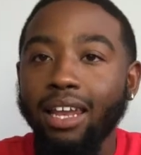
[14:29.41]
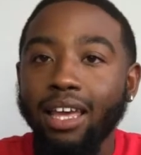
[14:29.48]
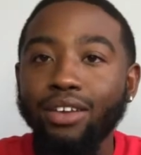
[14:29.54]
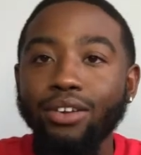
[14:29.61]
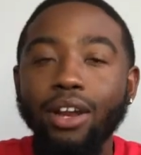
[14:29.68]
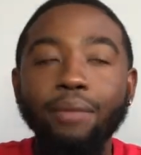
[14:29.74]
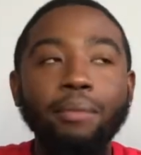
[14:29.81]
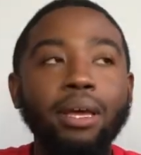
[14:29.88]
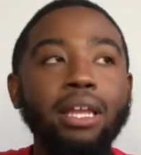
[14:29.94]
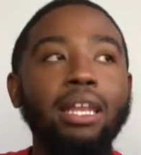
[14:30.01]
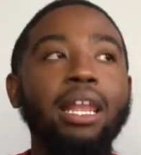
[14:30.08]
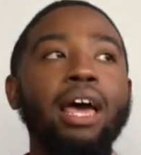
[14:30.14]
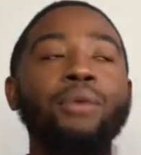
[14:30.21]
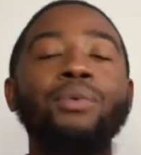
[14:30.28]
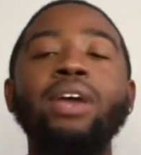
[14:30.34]
Like, you know what I mean?
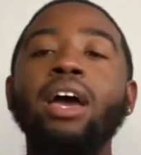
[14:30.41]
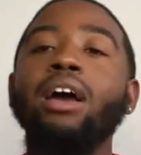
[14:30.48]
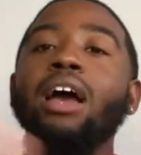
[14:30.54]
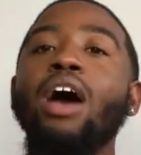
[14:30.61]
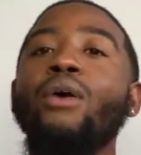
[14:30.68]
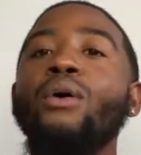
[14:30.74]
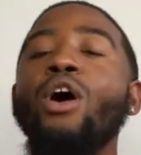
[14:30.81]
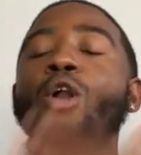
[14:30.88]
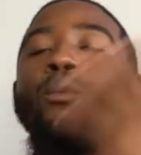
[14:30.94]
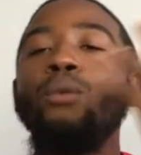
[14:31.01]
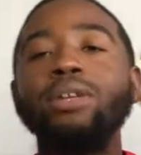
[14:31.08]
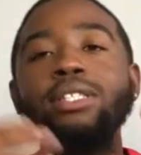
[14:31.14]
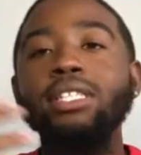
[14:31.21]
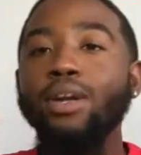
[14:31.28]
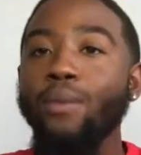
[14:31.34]
Like we hung out
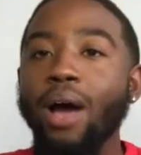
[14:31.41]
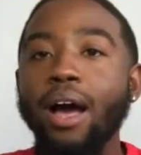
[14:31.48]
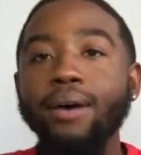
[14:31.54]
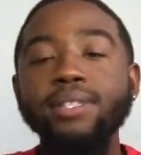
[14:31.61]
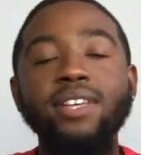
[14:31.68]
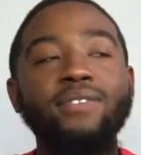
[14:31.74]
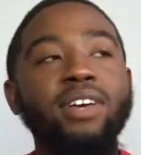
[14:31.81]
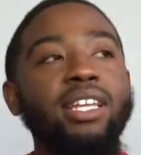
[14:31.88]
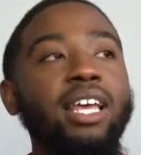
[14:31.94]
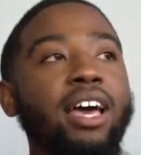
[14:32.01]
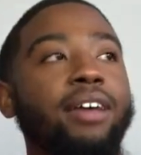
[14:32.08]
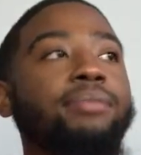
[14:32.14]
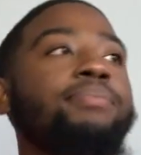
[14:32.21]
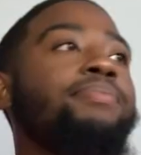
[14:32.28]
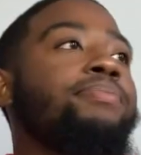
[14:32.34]
once in a while, stuff like that.